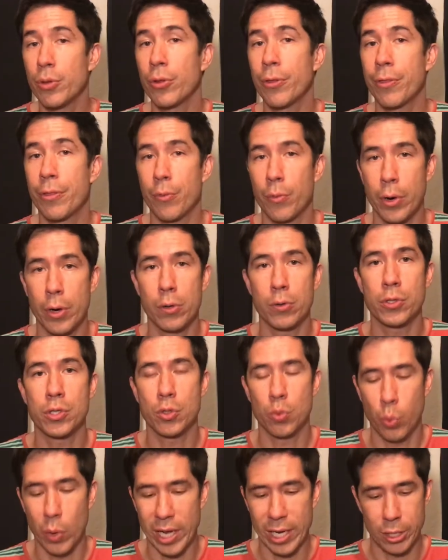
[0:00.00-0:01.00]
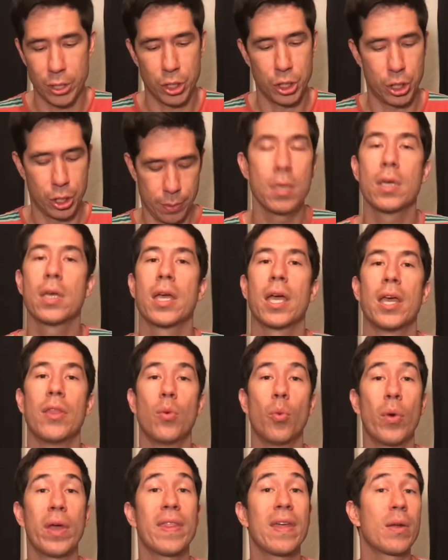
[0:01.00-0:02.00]
throw switch, and the
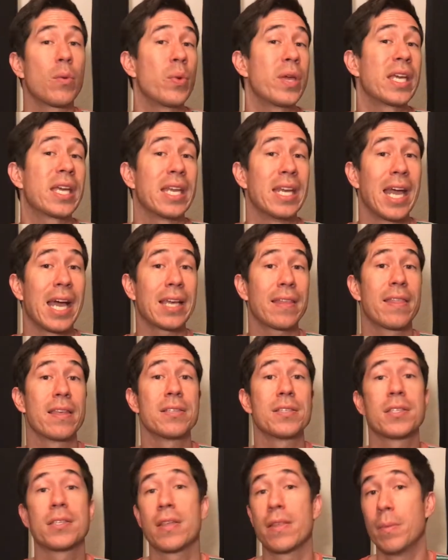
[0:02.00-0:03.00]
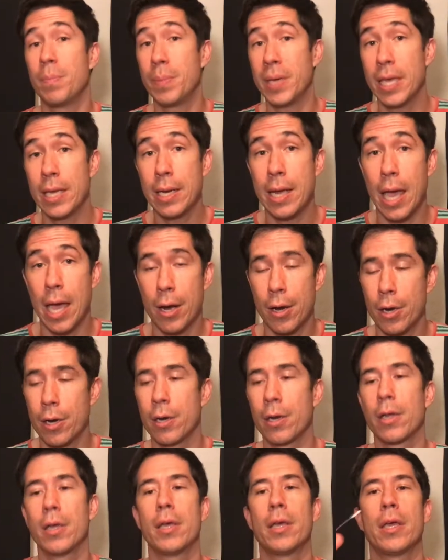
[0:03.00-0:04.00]
way that we connect this to the pin header
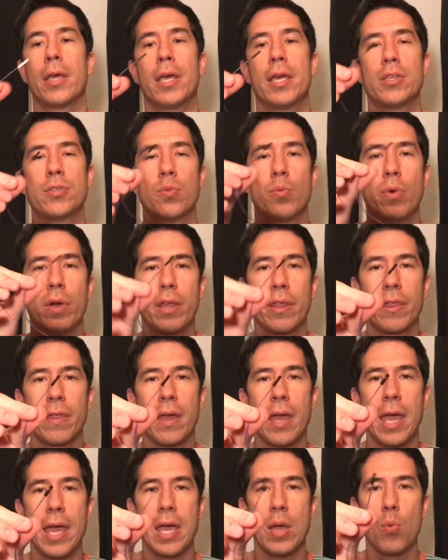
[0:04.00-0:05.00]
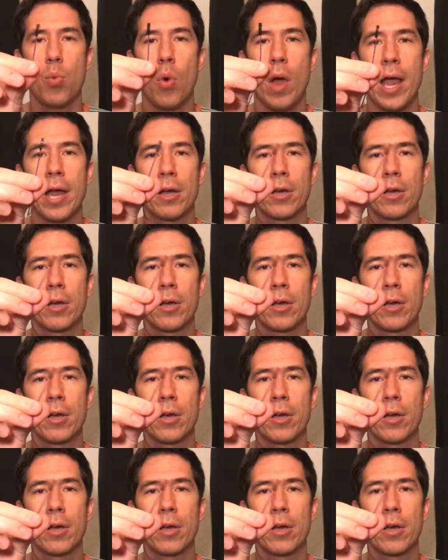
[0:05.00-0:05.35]
is with a wire